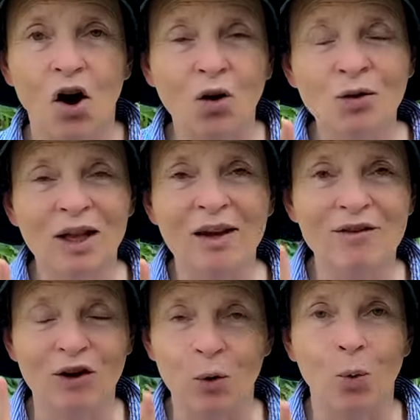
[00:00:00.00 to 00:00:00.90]
only
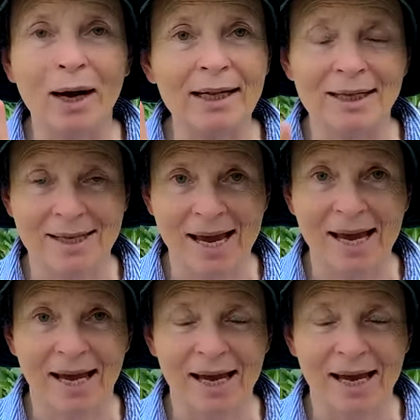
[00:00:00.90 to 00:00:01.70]
for one day,